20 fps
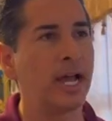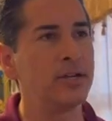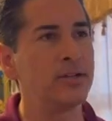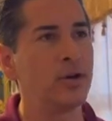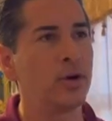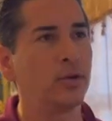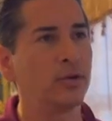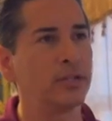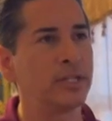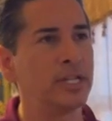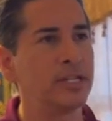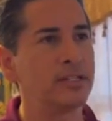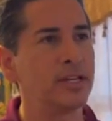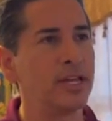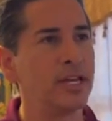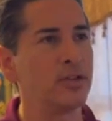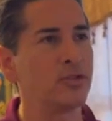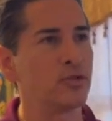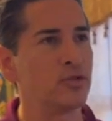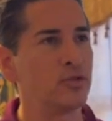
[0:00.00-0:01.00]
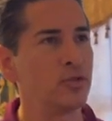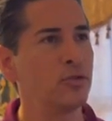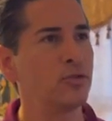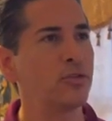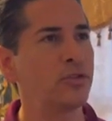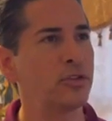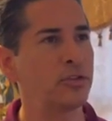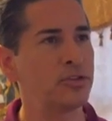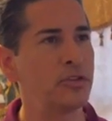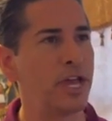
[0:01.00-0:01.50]
don't need to introduce
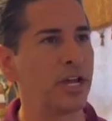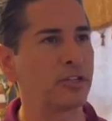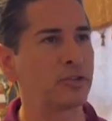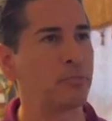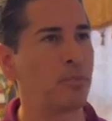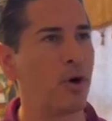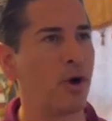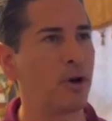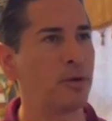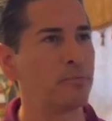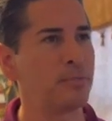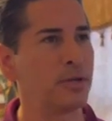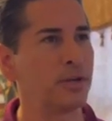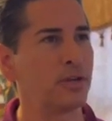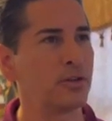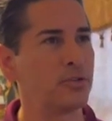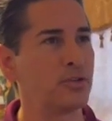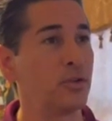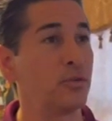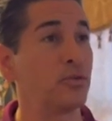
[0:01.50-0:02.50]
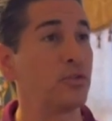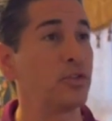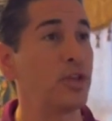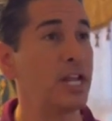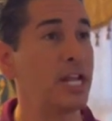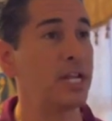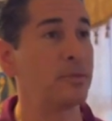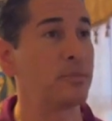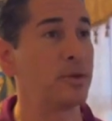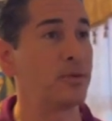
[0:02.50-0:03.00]
this next part because you've seen
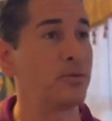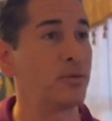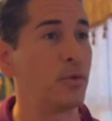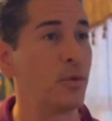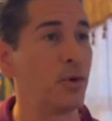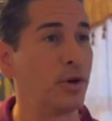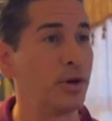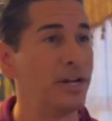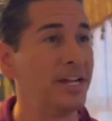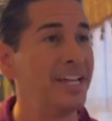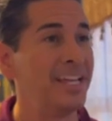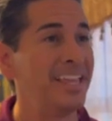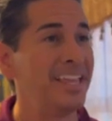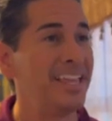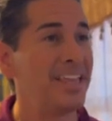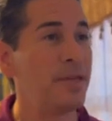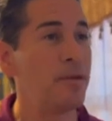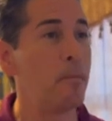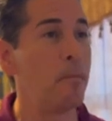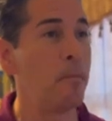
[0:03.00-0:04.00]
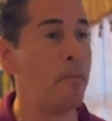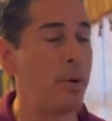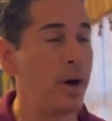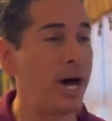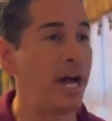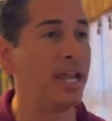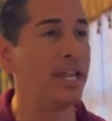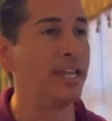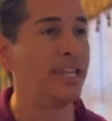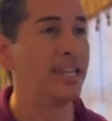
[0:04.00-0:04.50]
it before, but